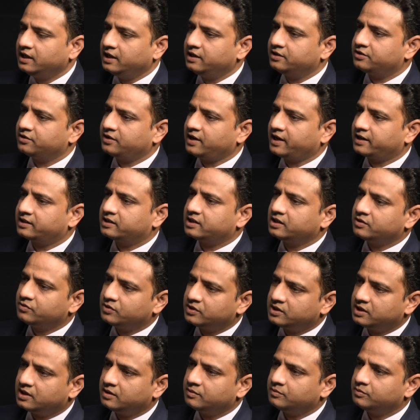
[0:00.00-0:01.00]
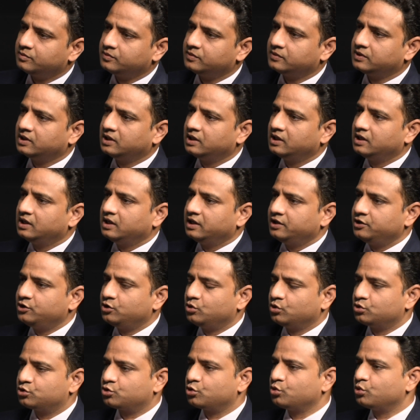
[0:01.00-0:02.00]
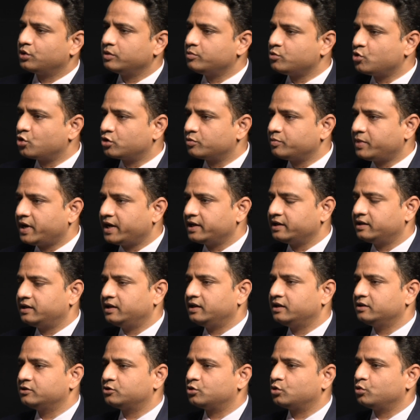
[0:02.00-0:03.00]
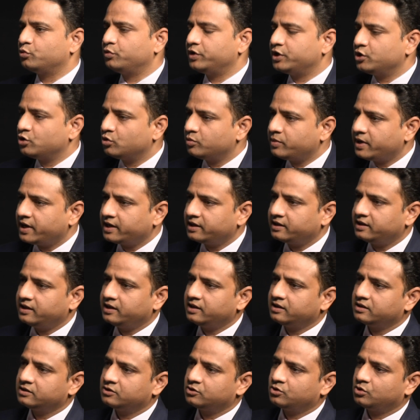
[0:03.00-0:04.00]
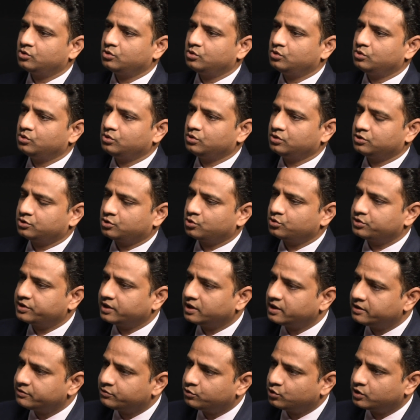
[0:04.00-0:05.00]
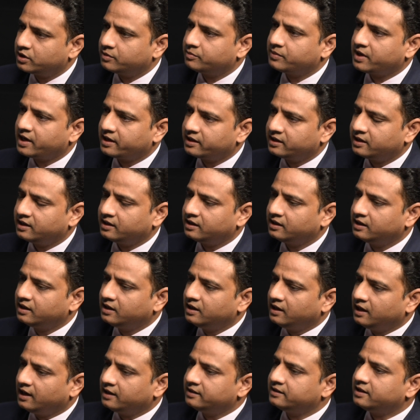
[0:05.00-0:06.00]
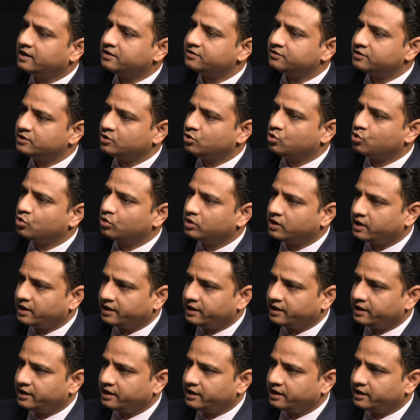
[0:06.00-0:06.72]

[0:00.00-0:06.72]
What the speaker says: interacting with him, through remote banking, through video banking, through telephoning banking. And that's the whole